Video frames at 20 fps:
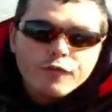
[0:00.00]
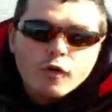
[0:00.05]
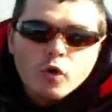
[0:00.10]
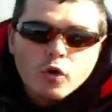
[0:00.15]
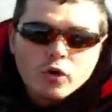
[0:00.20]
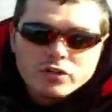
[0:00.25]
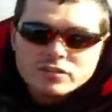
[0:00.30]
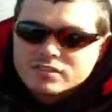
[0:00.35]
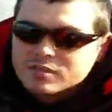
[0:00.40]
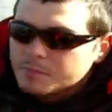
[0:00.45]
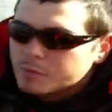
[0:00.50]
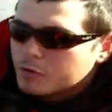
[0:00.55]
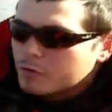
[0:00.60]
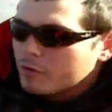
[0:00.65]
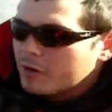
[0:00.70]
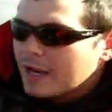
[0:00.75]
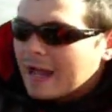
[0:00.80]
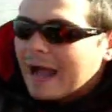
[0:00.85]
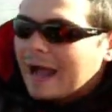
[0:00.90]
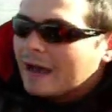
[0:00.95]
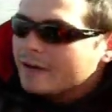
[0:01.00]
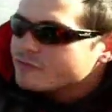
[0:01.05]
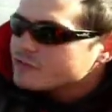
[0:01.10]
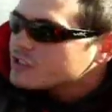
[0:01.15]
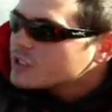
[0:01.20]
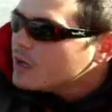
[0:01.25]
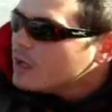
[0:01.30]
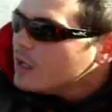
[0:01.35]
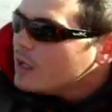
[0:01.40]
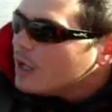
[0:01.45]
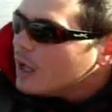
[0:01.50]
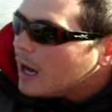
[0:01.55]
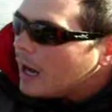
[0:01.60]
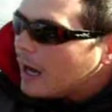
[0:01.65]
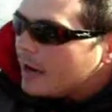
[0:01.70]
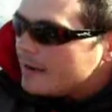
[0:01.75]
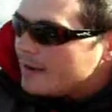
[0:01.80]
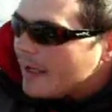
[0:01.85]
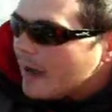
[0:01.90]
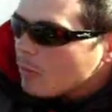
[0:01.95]
2 4s, 3
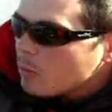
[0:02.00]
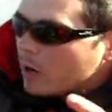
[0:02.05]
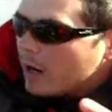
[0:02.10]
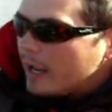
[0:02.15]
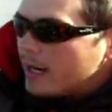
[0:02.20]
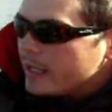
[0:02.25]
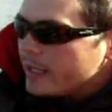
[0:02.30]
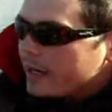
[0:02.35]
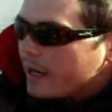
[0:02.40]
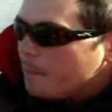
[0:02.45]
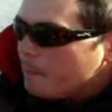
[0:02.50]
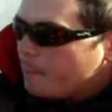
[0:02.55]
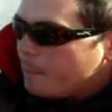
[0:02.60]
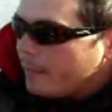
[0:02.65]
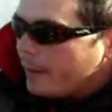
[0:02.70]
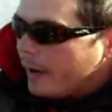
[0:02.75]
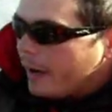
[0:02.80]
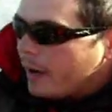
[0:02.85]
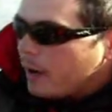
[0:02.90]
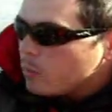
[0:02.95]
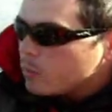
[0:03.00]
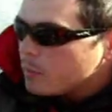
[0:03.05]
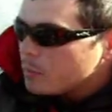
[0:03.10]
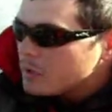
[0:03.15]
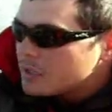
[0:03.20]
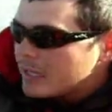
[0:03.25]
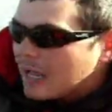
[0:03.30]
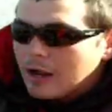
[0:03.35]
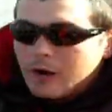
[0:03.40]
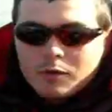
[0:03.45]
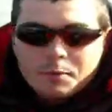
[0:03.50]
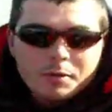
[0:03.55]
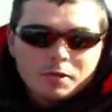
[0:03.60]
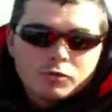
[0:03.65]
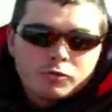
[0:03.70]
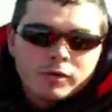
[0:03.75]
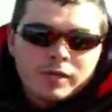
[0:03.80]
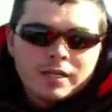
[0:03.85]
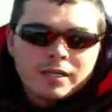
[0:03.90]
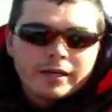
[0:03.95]
1/2s. Now we're heading up, we were down in
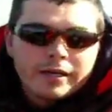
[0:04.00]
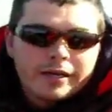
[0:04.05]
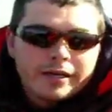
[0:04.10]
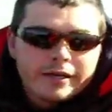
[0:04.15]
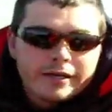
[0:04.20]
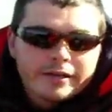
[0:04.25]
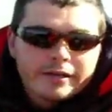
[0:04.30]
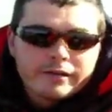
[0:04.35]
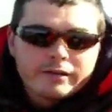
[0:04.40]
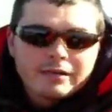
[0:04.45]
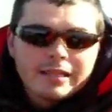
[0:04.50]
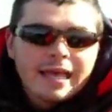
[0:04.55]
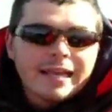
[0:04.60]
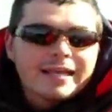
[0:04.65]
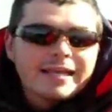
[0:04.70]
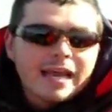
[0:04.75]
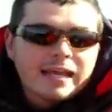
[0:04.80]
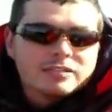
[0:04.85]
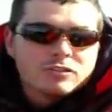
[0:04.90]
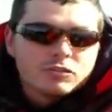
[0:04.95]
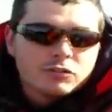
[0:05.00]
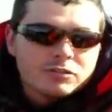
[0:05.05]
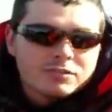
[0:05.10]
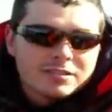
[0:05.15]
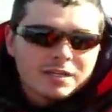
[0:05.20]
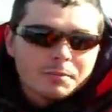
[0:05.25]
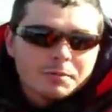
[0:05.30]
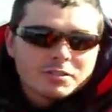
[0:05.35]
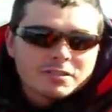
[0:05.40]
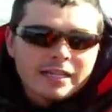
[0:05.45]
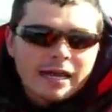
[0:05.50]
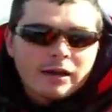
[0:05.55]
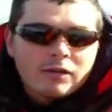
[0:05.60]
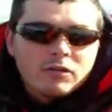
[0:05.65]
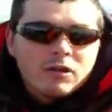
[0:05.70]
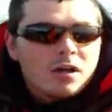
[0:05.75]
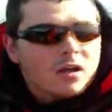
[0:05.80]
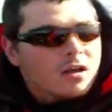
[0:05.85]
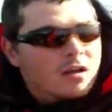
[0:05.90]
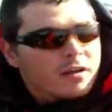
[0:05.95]
between Lancaster and
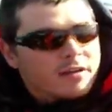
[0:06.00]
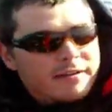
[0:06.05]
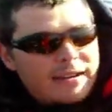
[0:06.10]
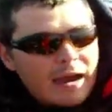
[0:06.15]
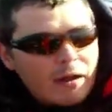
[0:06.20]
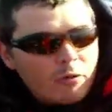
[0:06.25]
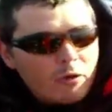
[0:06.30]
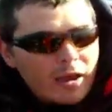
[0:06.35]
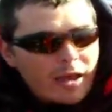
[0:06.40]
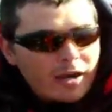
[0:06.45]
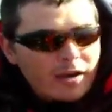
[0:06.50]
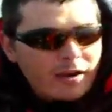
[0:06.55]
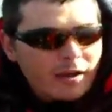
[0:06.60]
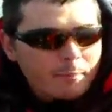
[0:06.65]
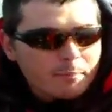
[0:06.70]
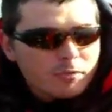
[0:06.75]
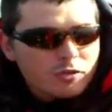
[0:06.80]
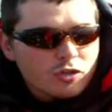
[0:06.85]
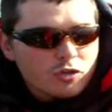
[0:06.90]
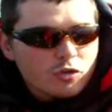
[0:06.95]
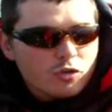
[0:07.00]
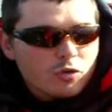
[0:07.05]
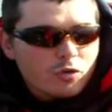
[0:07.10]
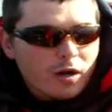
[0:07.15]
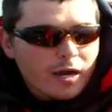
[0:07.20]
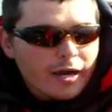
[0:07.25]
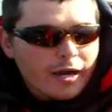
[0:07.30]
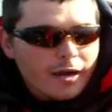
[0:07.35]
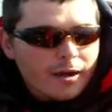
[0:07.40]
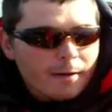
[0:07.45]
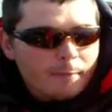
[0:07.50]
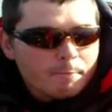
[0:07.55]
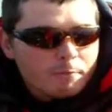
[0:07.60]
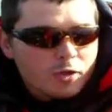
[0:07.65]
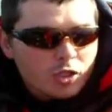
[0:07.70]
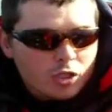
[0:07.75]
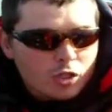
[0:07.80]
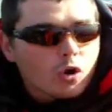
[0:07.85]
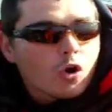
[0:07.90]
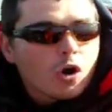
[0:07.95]
Somerstown. Now we're headed up
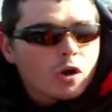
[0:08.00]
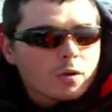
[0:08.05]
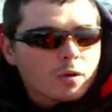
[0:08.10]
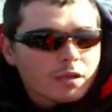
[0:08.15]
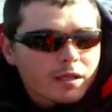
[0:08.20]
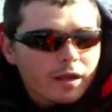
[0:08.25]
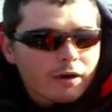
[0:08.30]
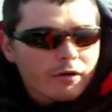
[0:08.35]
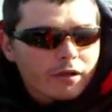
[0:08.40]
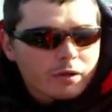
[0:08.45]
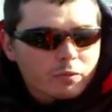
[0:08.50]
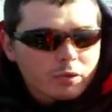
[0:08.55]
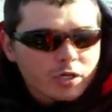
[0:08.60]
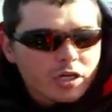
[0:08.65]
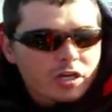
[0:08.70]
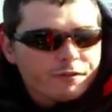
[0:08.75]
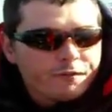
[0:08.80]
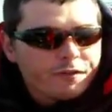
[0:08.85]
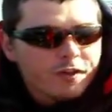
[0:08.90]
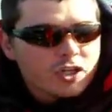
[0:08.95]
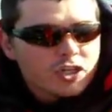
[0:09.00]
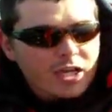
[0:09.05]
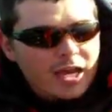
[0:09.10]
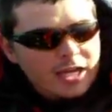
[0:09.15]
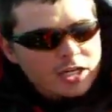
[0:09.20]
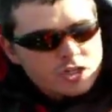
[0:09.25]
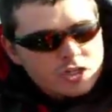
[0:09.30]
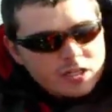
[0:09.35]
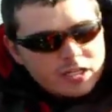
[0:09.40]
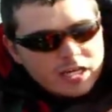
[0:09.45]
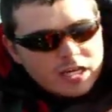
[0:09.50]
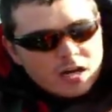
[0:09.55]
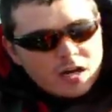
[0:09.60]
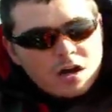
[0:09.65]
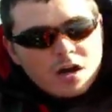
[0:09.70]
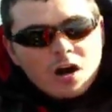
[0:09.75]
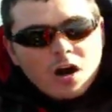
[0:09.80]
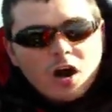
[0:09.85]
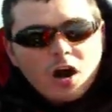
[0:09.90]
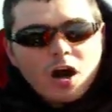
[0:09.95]
to the Cornwall area, and we're going to fish actually
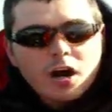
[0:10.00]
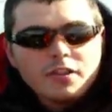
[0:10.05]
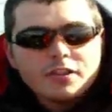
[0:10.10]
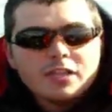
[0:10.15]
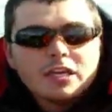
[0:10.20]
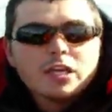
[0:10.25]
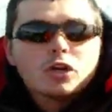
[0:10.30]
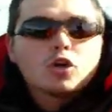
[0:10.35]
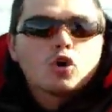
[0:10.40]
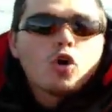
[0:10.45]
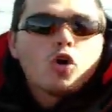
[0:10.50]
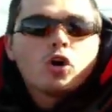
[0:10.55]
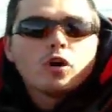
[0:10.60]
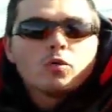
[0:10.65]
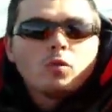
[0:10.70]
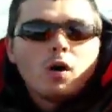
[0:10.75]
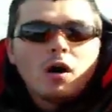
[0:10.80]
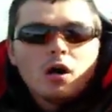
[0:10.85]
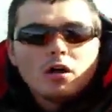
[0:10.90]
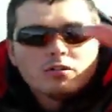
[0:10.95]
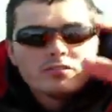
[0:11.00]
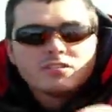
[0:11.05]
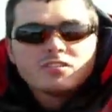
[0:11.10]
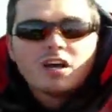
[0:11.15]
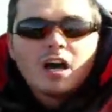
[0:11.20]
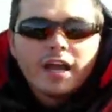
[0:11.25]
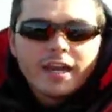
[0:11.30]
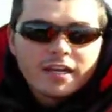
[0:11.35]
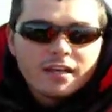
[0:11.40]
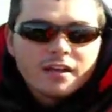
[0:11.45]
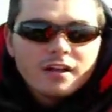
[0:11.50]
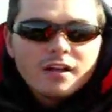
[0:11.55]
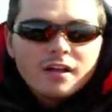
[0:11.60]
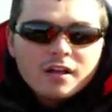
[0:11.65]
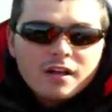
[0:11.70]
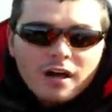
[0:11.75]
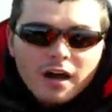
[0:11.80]
on the Cornwall side